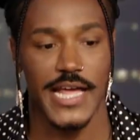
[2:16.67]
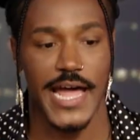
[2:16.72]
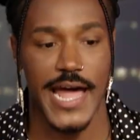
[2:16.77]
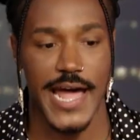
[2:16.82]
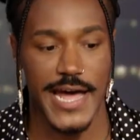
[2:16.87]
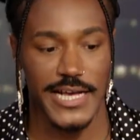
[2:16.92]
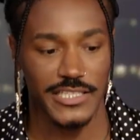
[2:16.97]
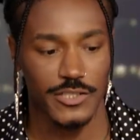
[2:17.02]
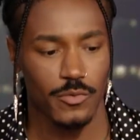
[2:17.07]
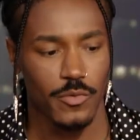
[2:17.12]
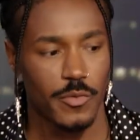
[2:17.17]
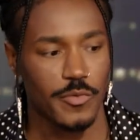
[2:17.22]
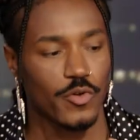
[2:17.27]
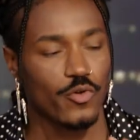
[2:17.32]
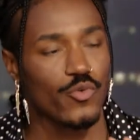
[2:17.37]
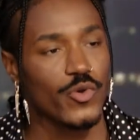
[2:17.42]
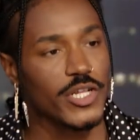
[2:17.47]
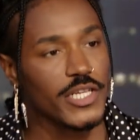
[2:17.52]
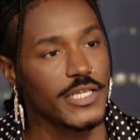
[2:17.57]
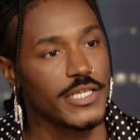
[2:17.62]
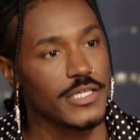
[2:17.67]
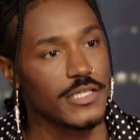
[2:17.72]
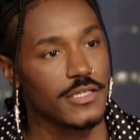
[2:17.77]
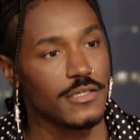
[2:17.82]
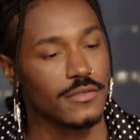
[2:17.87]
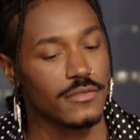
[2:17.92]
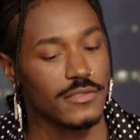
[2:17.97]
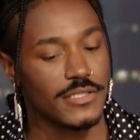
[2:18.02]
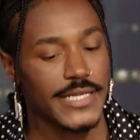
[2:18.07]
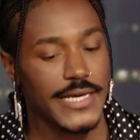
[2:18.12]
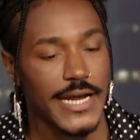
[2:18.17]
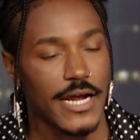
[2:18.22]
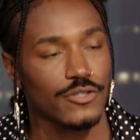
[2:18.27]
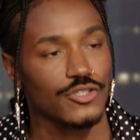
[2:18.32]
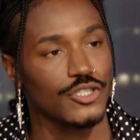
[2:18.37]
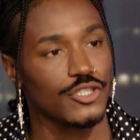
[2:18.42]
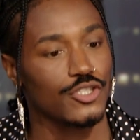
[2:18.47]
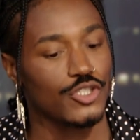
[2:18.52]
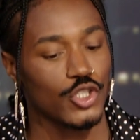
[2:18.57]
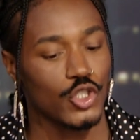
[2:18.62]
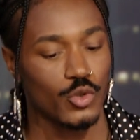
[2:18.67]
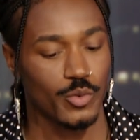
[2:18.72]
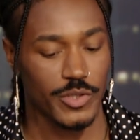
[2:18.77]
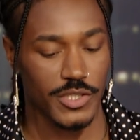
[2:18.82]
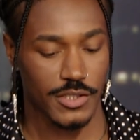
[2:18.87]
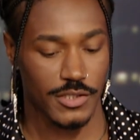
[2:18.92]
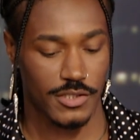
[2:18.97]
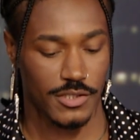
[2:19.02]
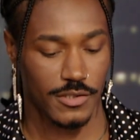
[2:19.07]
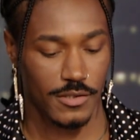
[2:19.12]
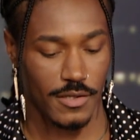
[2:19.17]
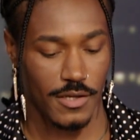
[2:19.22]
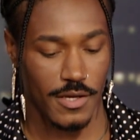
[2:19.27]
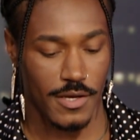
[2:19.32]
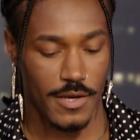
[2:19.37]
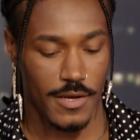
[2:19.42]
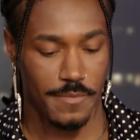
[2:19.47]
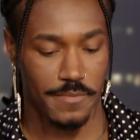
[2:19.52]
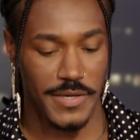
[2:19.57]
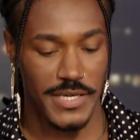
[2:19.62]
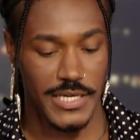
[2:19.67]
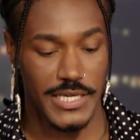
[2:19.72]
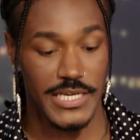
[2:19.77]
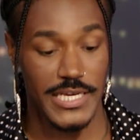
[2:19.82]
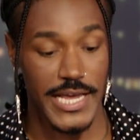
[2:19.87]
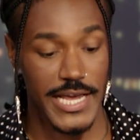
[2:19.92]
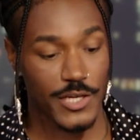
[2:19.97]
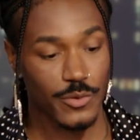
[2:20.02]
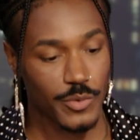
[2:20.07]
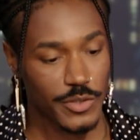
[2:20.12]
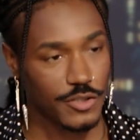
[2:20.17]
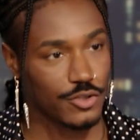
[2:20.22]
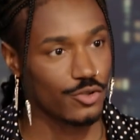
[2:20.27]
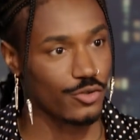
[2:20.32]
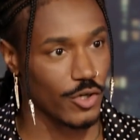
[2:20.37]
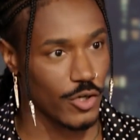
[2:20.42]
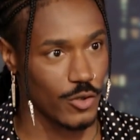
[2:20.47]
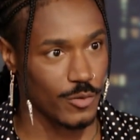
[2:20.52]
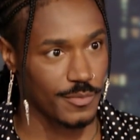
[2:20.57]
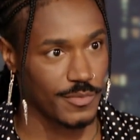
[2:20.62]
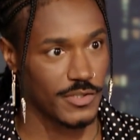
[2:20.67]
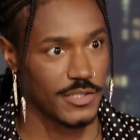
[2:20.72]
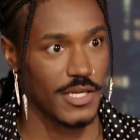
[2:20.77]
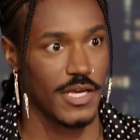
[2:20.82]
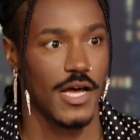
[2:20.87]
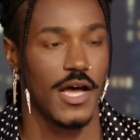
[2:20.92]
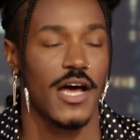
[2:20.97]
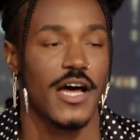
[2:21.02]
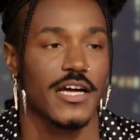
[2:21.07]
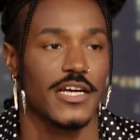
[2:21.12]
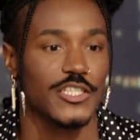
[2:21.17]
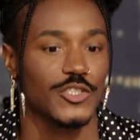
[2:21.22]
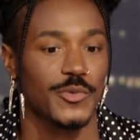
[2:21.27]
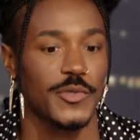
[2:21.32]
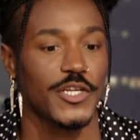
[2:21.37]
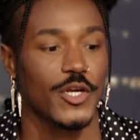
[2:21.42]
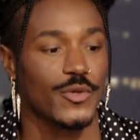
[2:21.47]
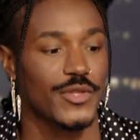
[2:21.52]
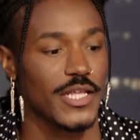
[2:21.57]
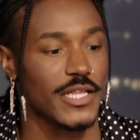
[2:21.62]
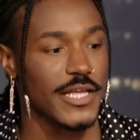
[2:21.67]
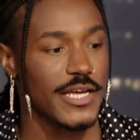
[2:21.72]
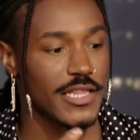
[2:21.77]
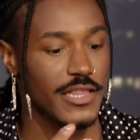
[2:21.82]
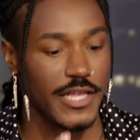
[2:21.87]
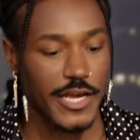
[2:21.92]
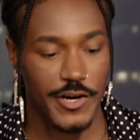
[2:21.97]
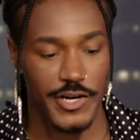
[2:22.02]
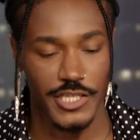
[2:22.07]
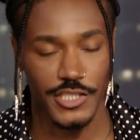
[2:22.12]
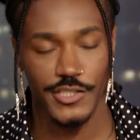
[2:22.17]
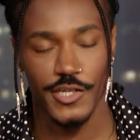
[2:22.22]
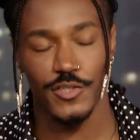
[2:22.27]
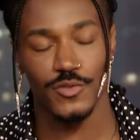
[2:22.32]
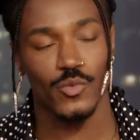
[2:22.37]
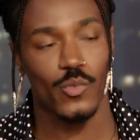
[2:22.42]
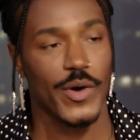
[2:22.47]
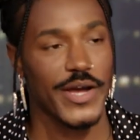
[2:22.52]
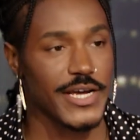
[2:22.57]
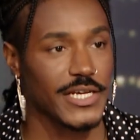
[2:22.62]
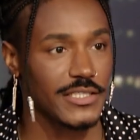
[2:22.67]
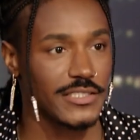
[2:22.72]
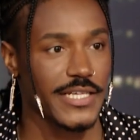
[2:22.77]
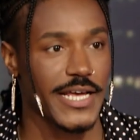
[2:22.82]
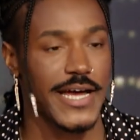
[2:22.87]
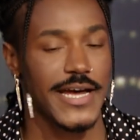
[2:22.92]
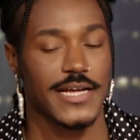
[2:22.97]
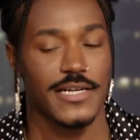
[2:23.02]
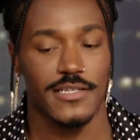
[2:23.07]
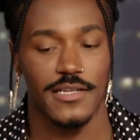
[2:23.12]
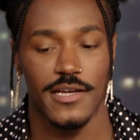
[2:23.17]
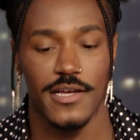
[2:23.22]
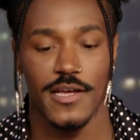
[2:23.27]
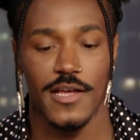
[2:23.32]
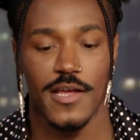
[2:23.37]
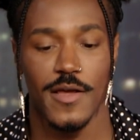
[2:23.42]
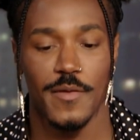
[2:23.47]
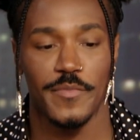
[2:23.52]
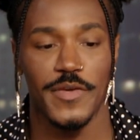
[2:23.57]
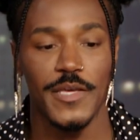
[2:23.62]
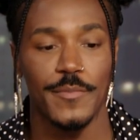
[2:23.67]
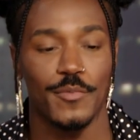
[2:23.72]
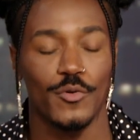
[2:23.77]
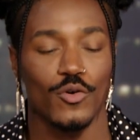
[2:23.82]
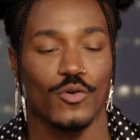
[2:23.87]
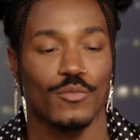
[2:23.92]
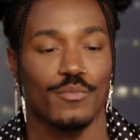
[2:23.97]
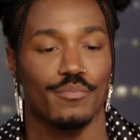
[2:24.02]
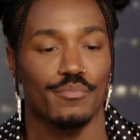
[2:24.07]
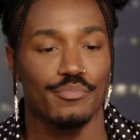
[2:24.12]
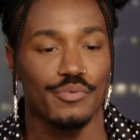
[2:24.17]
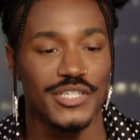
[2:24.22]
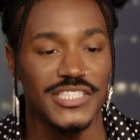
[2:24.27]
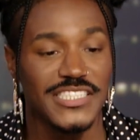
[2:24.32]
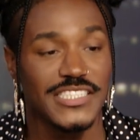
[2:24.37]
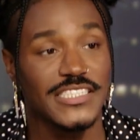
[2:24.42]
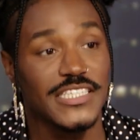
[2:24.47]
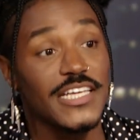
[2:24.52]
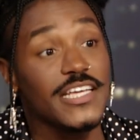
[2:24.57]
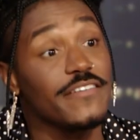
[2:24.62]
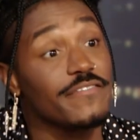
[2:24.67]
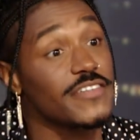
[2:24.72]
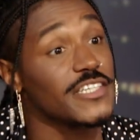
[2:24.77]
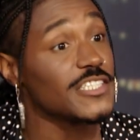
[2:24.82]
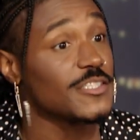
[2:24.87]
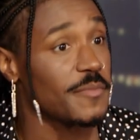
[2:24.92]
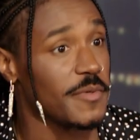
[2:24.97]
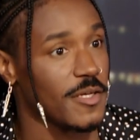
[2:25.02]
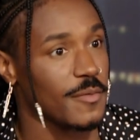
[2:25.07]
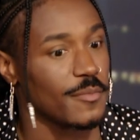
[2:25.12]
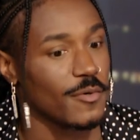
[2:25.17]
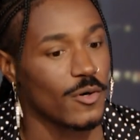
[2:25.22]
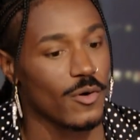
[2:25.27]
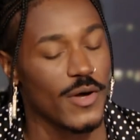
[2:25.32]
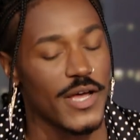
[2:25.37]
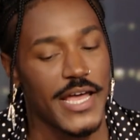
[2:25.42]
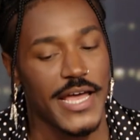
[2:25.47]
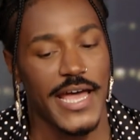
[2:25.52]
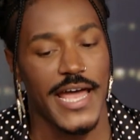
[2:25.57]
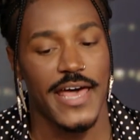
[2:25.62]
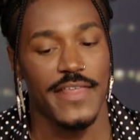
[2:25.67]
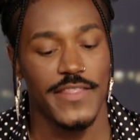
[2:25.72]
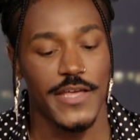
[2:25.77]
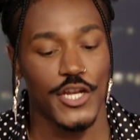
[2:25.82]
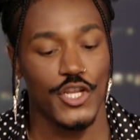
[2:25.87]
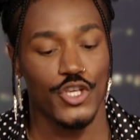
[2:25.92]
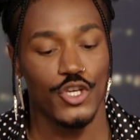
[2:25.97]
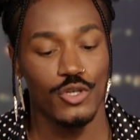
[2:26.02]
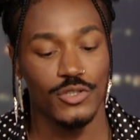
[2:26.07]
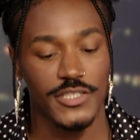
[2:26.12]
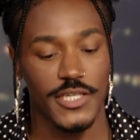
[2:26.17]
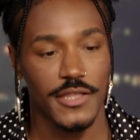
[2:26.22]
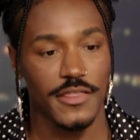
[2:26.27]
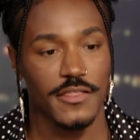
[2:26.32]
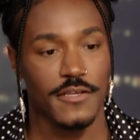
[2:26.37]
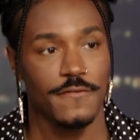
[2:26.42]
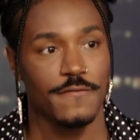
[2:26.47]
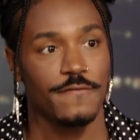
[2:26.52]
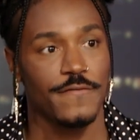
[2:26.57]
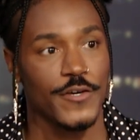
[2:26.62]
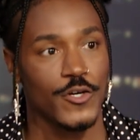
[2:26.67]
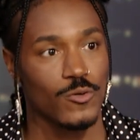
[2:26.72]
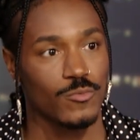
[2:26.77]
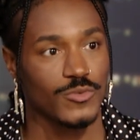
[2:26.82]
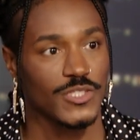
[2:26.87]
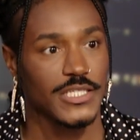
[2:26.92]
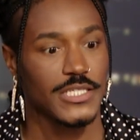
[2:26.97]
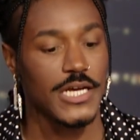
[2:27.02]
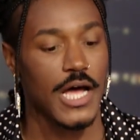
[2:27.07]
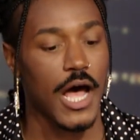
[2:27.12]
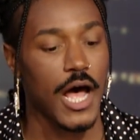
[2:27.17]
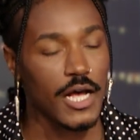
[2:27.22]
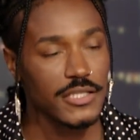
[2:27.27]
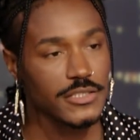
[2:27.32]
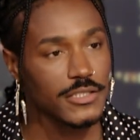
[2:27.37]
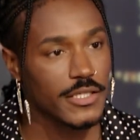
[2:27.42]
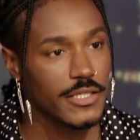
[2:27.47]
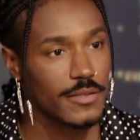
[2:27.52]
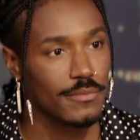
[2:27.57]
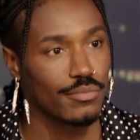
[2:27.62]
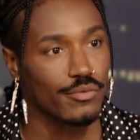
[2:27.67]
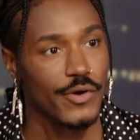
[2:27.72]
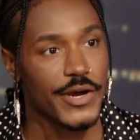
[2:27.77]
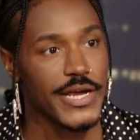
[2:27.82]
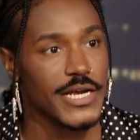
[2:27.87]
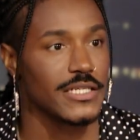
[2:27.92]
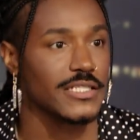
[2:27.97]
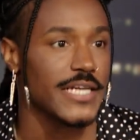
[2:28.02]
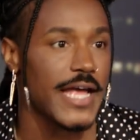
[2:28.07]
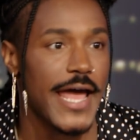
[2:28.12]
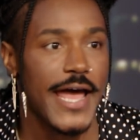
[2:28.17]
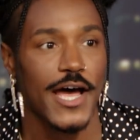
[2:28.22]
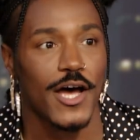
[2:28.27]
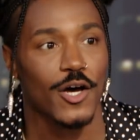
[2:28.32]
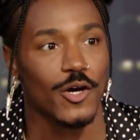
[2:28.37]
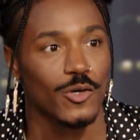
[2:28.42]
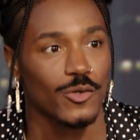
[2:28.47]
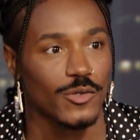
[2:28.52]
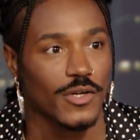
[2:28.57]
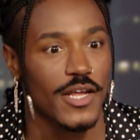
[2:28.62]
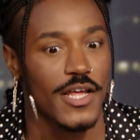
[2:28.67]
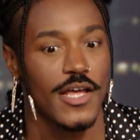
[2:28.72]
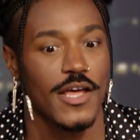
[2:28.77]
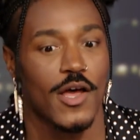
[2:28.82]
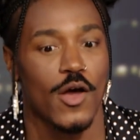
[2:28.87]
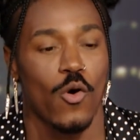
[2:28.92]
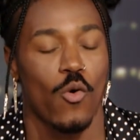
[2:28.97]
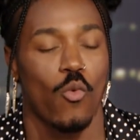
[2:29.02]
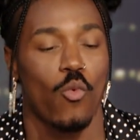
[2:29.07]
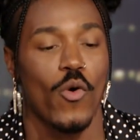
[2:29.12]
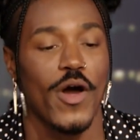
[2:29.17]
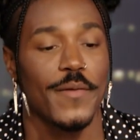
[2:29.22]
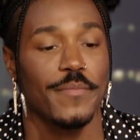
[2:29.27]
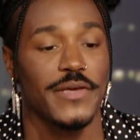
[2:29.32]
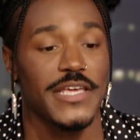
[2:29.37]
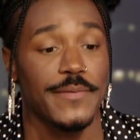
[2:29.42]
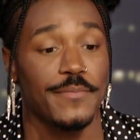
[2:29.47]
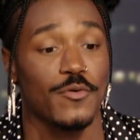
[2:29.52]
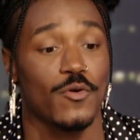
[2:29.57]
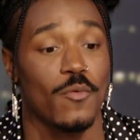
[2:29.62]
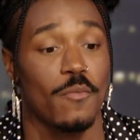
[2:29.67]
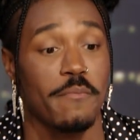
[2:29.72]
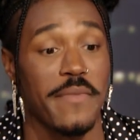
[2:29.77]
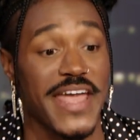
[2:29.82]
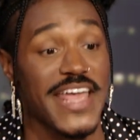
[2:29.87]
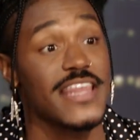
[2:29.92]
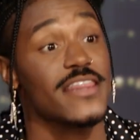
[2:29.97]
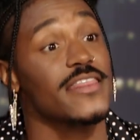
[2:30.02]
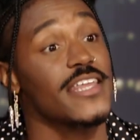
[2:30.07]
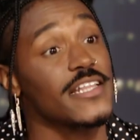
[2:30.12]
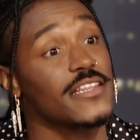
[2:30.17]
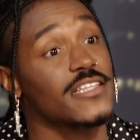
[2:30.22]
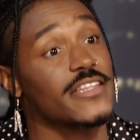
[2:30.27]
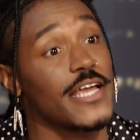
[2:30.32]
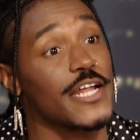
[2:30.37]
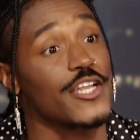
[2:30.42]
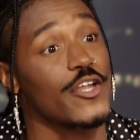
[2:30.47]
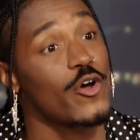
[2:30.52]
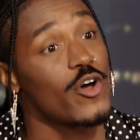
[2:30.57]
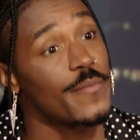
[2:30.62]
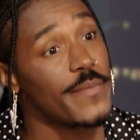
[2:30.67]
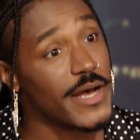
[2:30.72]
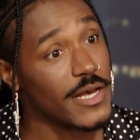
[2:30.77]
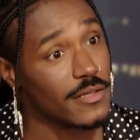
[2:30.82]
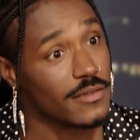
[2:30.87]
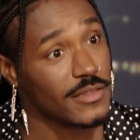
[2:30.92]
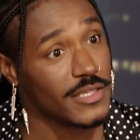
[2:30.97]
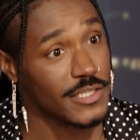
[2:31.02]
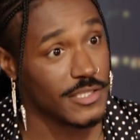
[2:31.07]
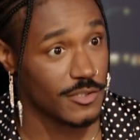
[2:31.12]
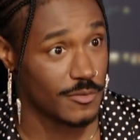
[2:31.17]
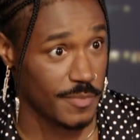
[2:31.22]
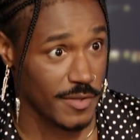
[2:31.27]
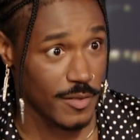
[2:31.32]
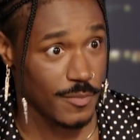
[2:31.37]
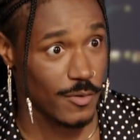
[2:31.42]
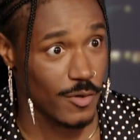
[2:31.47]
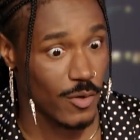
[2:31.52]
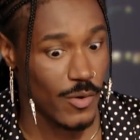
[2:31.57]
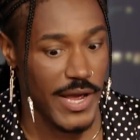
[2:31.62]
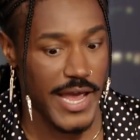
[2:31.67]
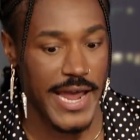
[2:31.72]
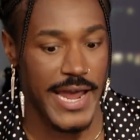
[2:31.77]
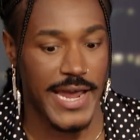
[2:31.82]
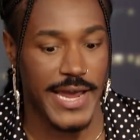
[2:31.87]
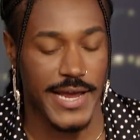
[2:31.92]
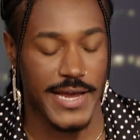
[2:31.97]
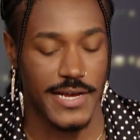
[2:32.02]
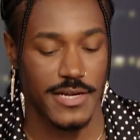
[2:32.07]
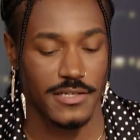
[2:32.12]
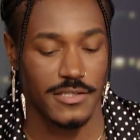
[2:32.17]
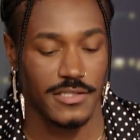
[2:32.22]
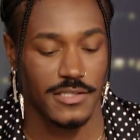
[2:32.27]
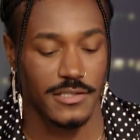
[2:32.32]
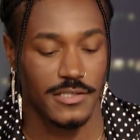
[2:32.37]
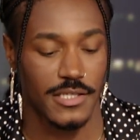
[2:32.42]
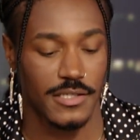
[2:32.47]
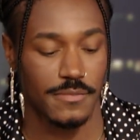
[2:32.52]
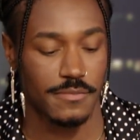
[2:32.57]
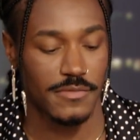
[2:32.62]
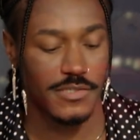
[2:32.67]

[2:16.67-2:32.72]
task and what we really set out to do was begin with tropes, because we know that, like, there is certain ways that people perceive these people. And then using the film to constantly break down what people may think that they know about these people and to